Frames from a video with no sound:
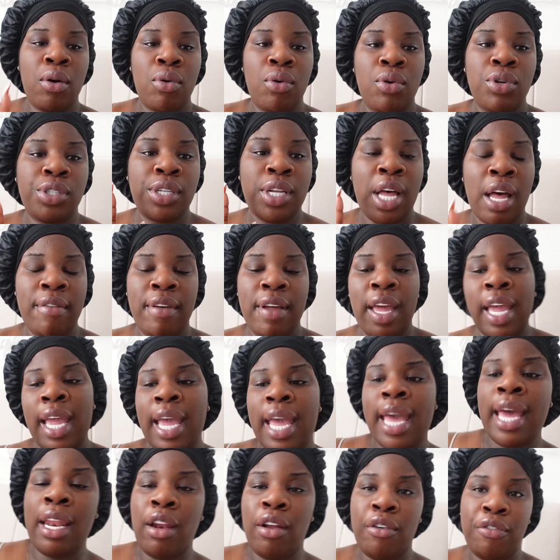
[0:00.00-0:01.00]
Also have a
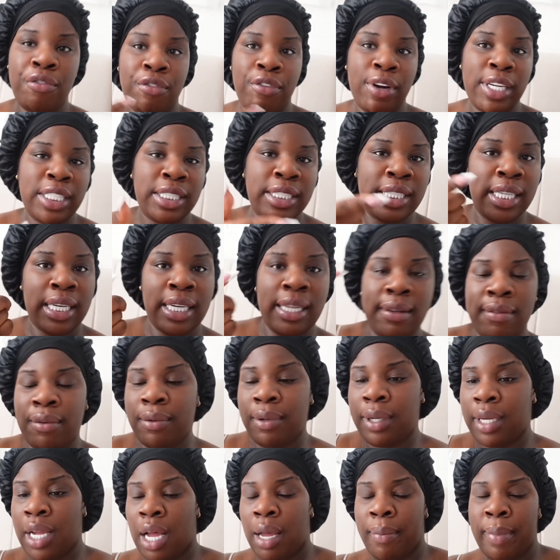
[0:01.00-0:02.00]
HelloFresh
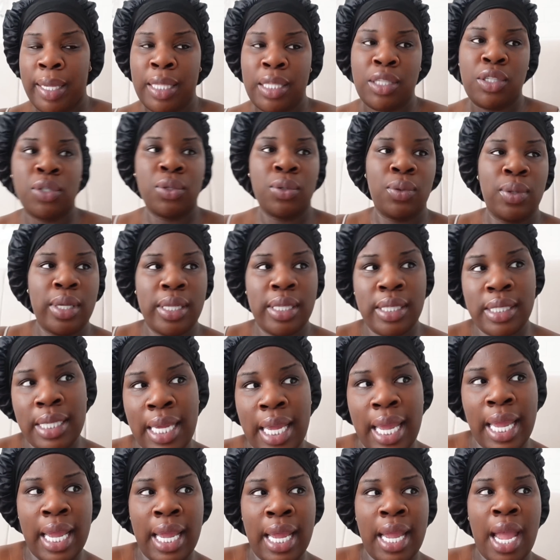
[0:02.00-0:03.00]
delivery coming
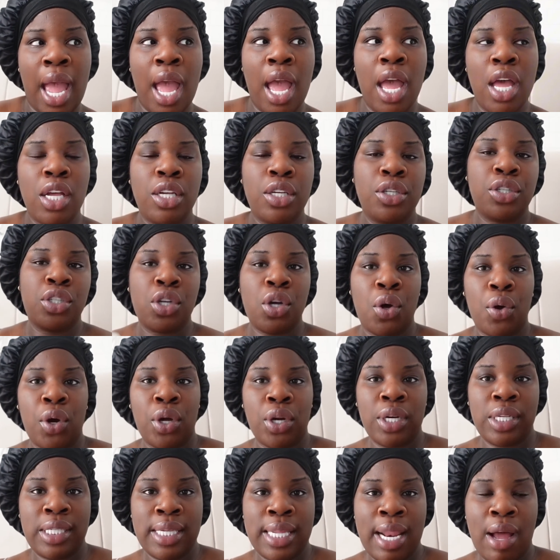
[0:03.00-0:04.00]
today. So we're
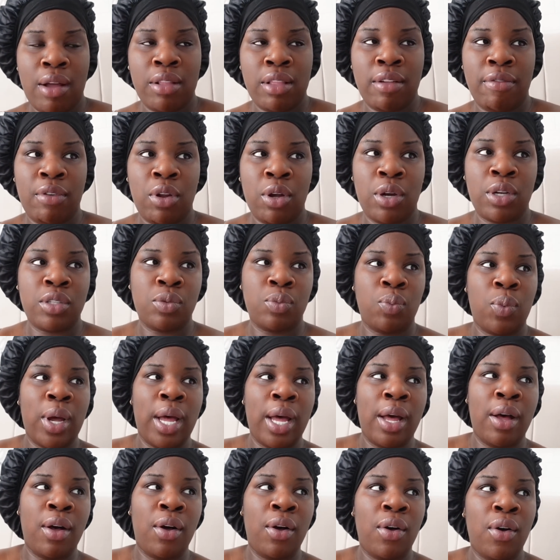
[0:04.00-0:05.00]
going to see that on the vlog as
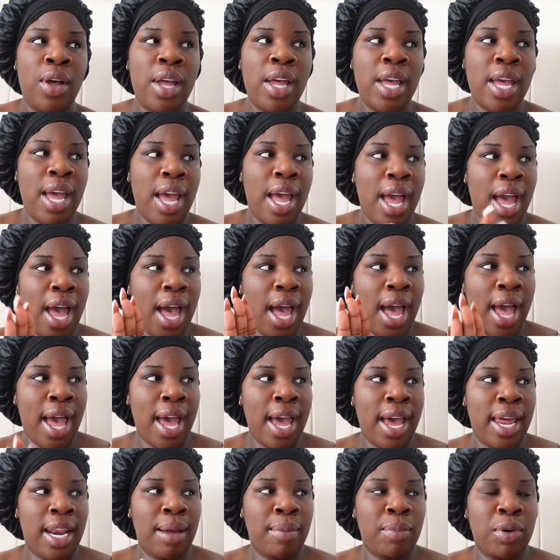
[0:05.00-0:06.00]
well.
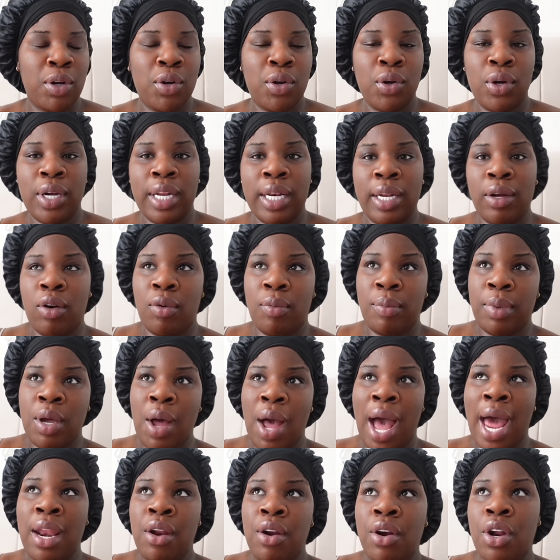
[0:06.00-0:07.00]
And I'm going to cook a little meal.
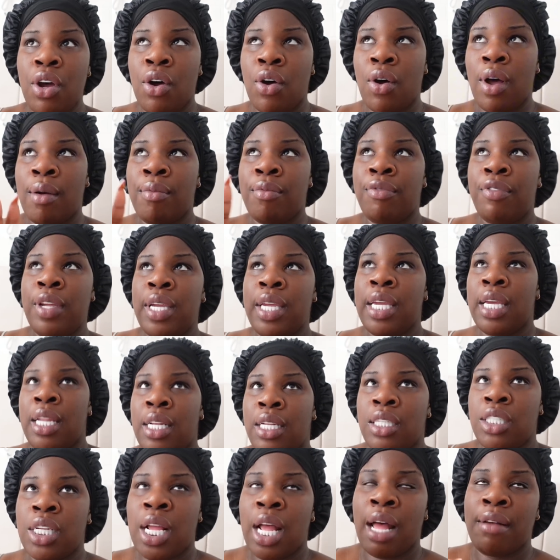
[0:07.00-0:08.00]
I don't know. I'm
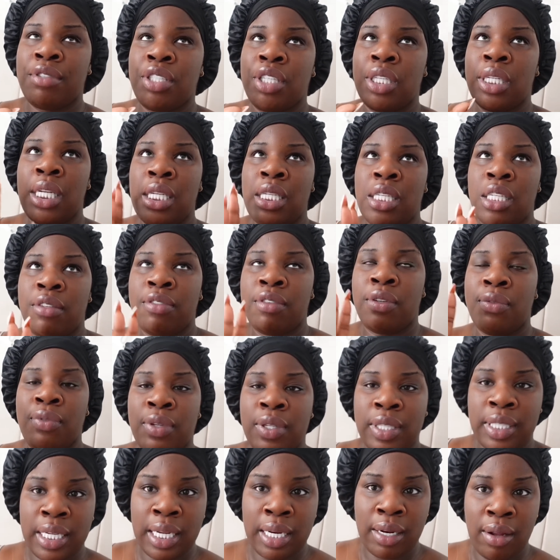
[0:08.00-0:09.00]
thinking to have Shanice's food for
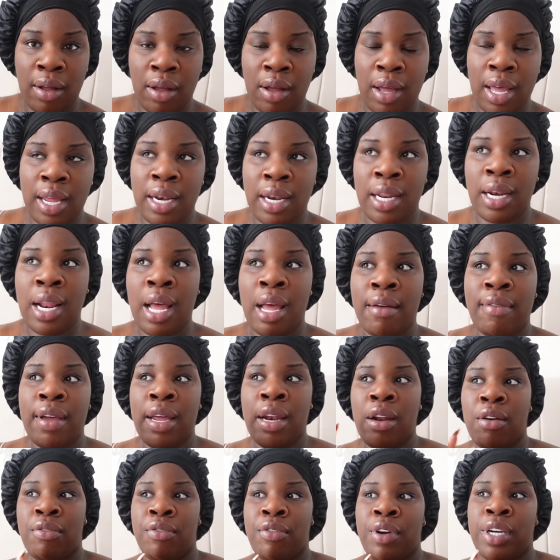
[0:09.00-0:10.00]
dinner and then have
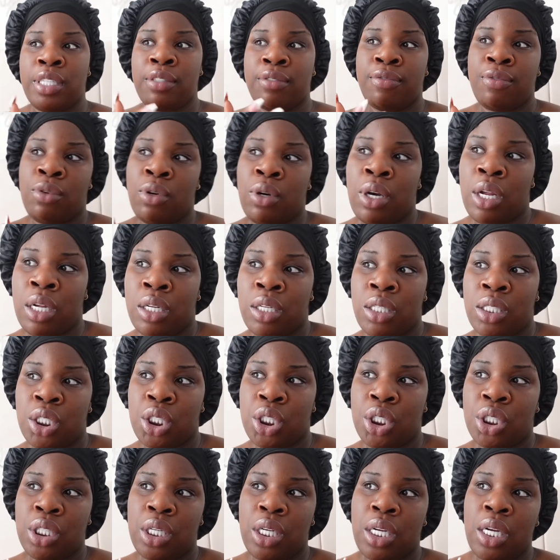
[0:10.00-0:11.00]
HelloFresh for
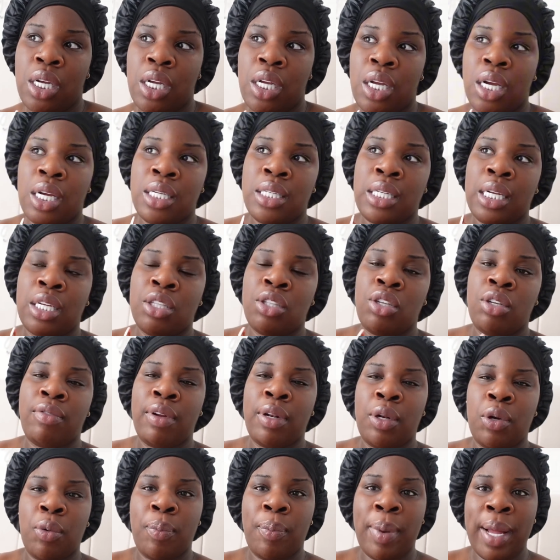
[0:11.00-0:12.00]
lunch. Because I could do a
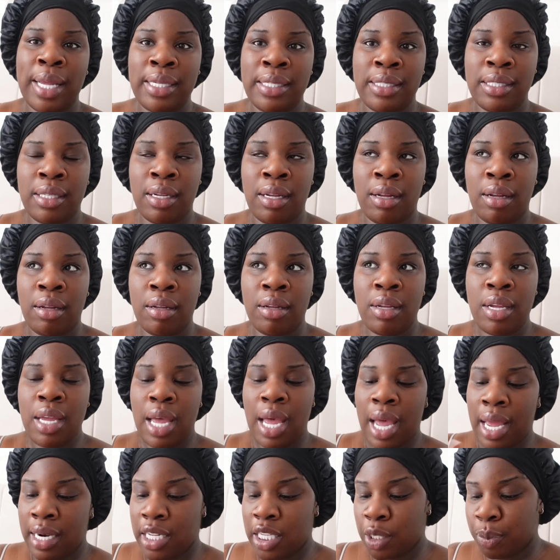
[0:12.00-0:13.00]
little pasta.
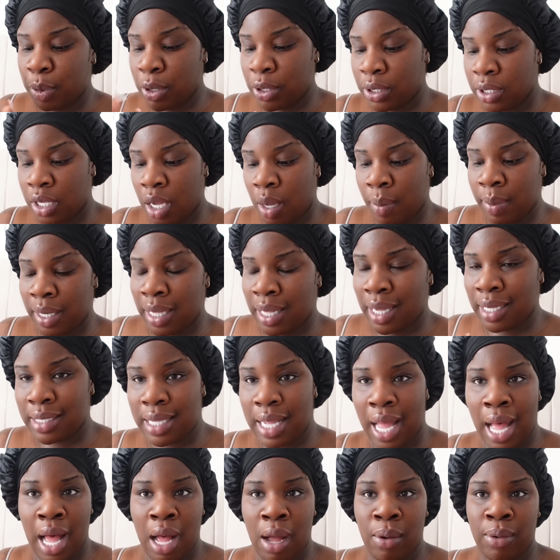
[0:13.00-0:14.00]
And it's supposed to come in the
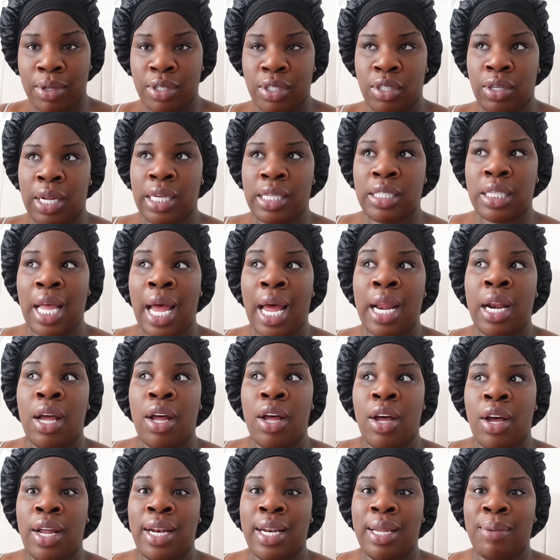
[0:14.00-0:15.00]
next hour. So that's kind of
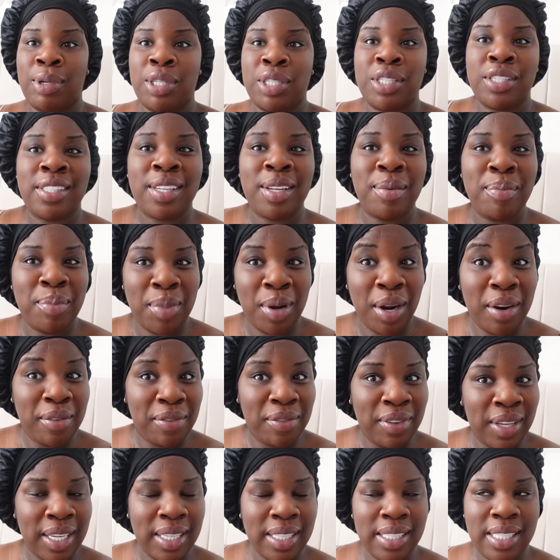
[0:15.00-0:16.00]
early, which is
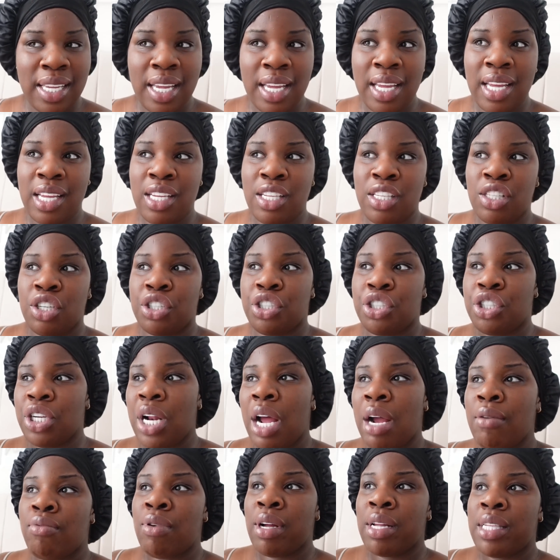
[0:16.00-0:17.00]
perfect. So should
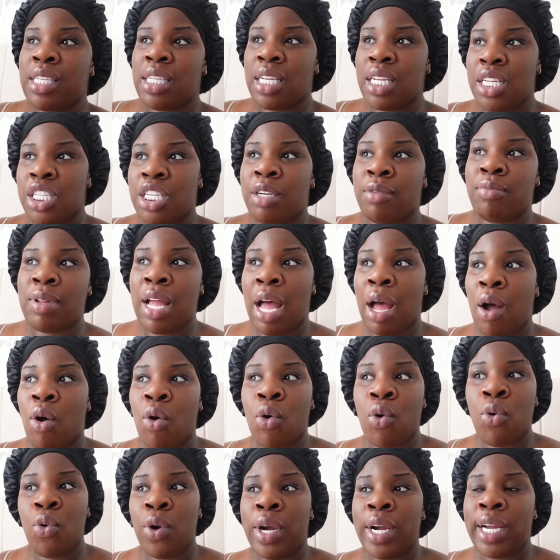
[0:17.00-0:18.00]
I run to the gym now,
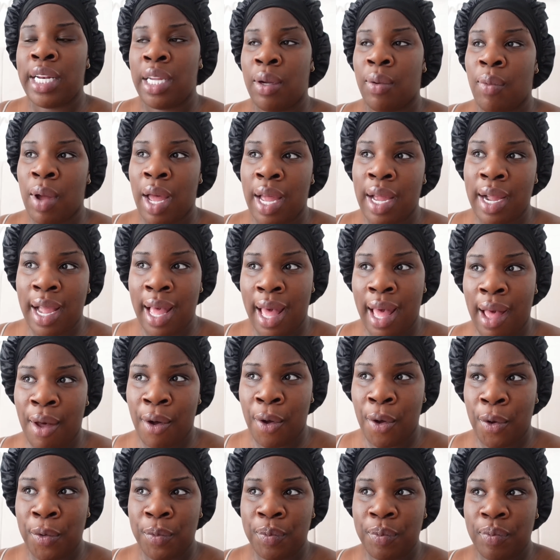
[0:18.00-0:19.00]
quickly work
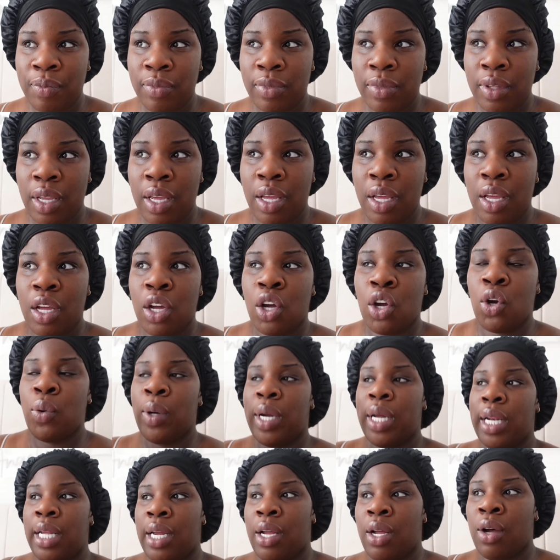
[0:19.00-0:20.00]
out,
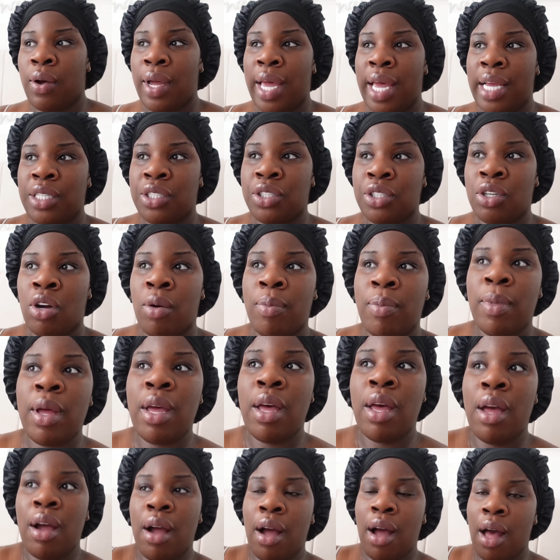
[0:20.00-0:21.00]
quickly go hair shop,
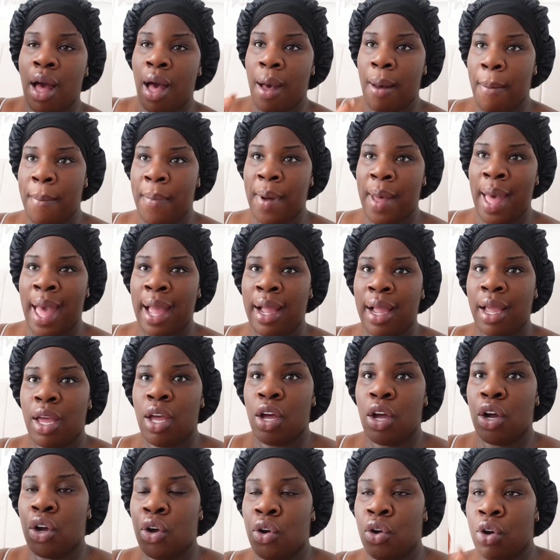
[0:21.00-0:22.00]
come back,
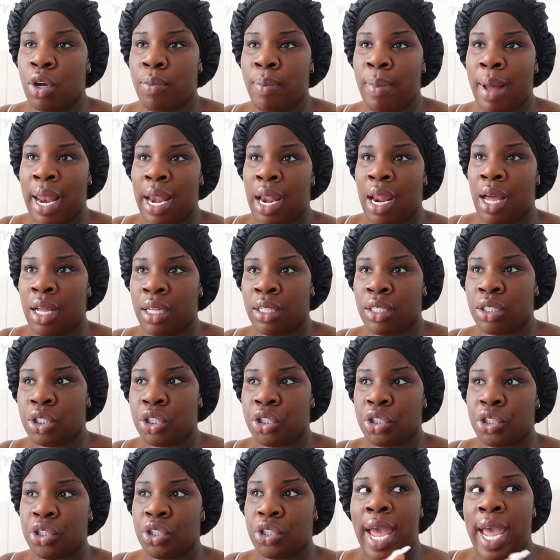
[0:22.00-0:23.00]
cook my
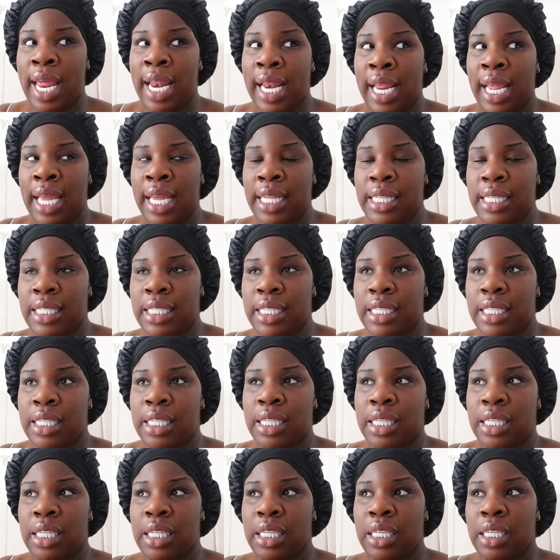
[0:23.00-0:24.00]
lunch, edit,
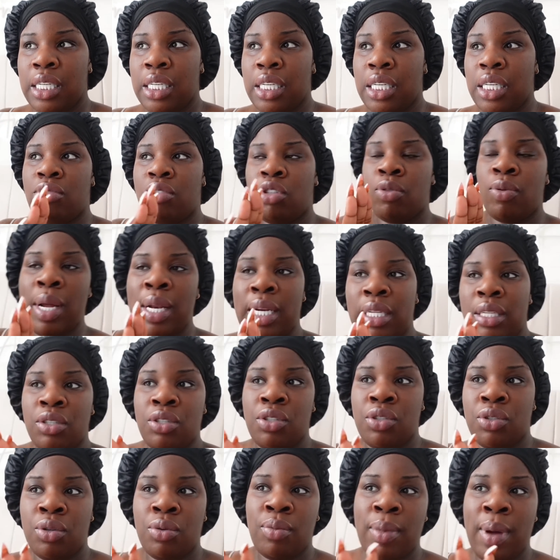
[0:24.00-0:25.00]
do what I need to
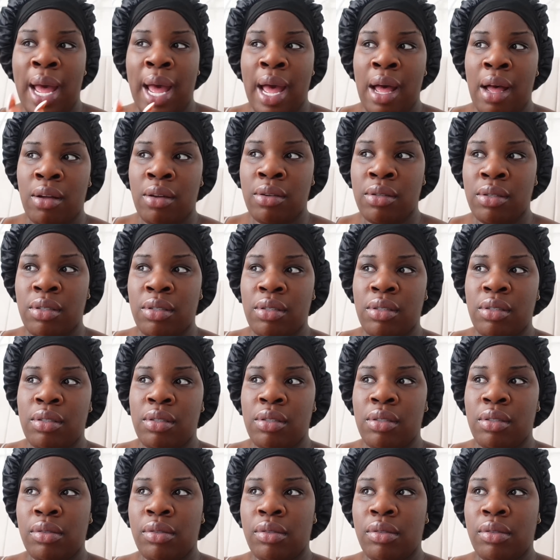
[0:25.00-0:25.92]
do in my house,